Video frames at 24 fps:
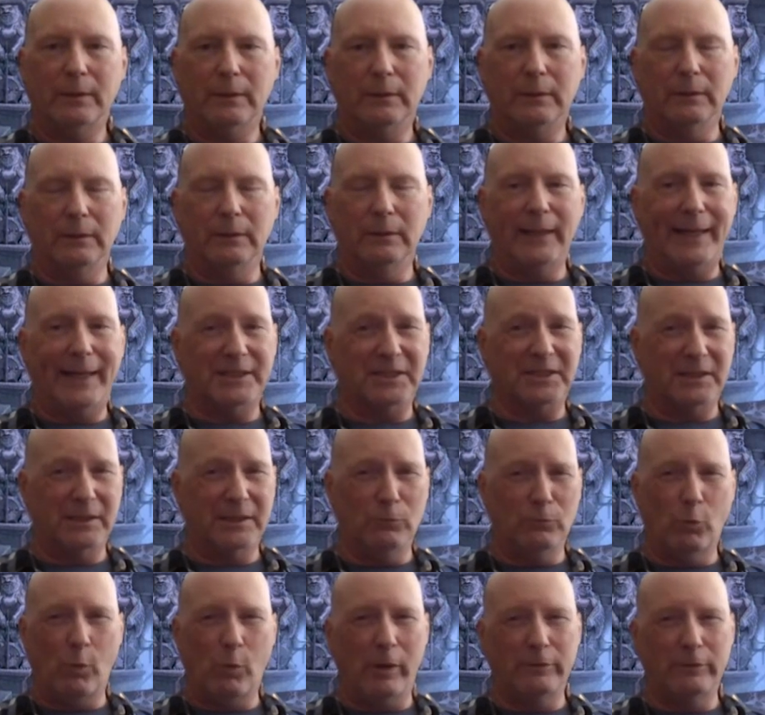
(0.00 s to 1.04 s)
less
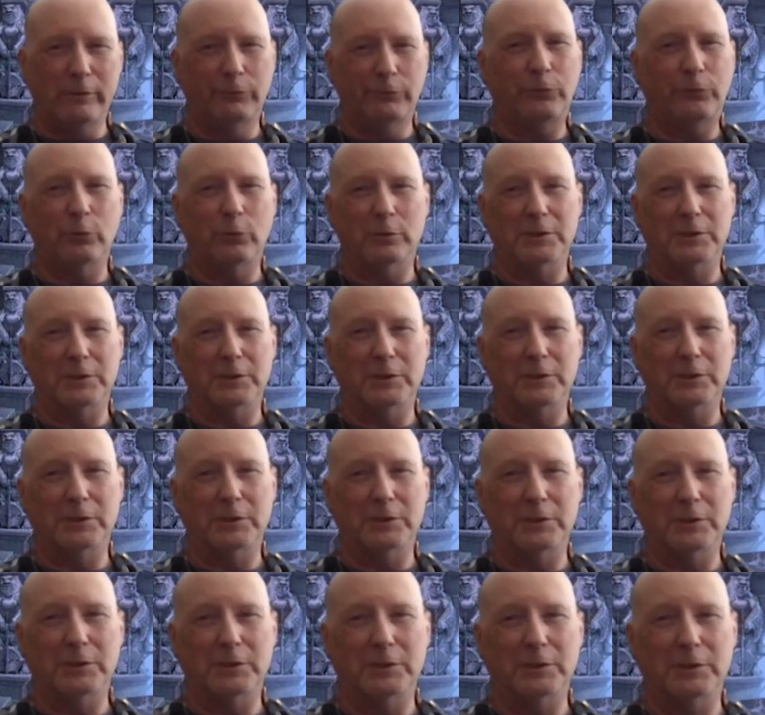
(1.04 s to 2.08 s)
than one full
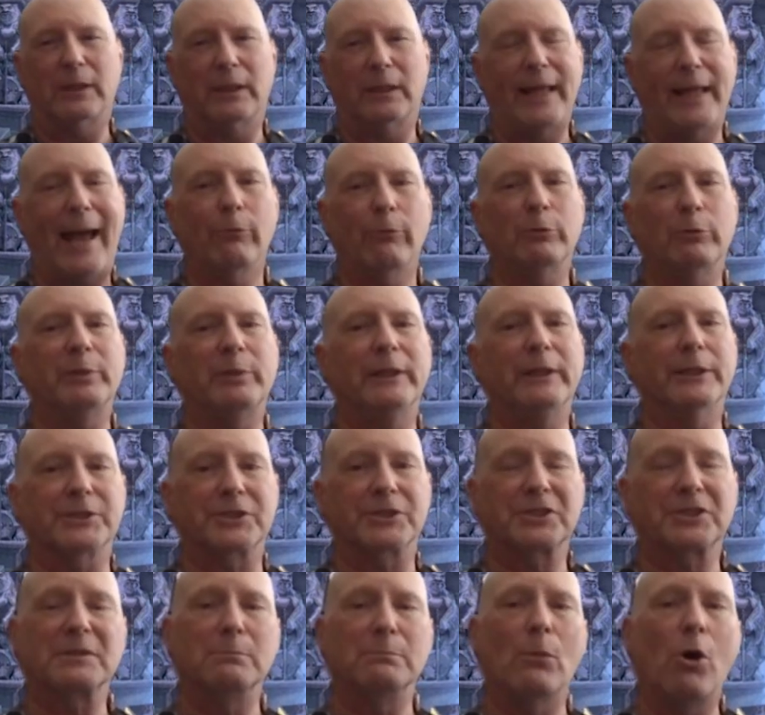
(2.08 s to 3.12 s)
session and that would be the
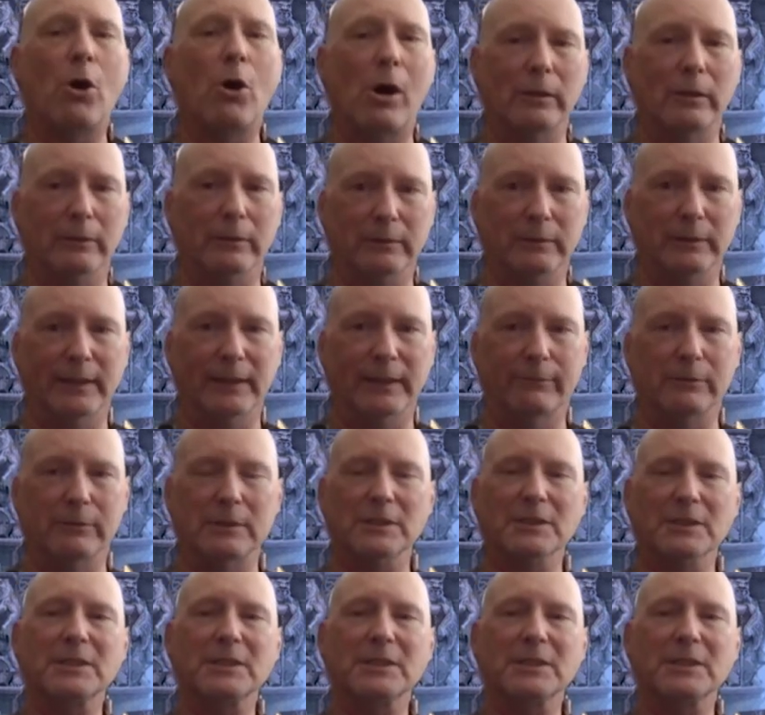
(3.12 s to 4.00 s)
smaller levels